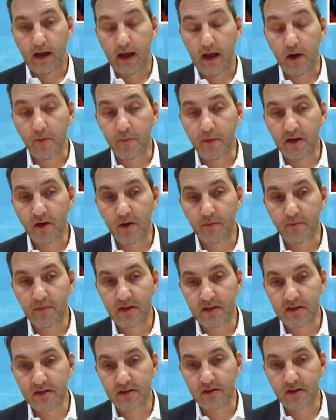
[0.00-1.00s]
Aluminium
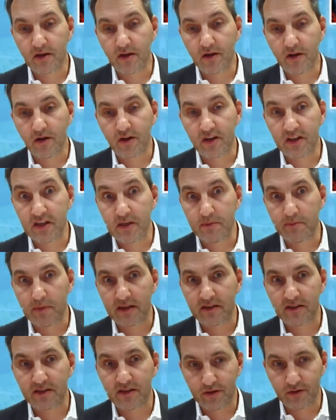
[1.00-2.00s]
is a key
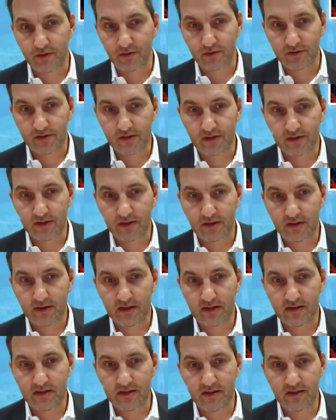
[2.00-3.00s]
material
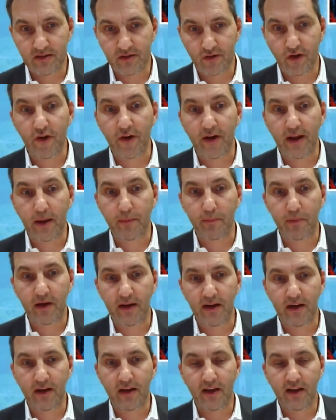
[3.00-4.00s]
that is
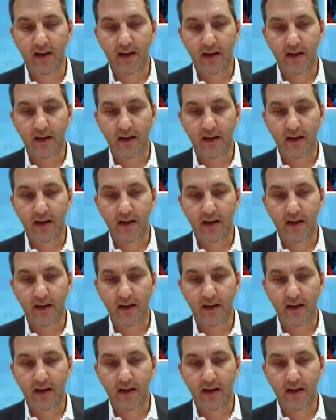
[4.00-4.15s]
enabling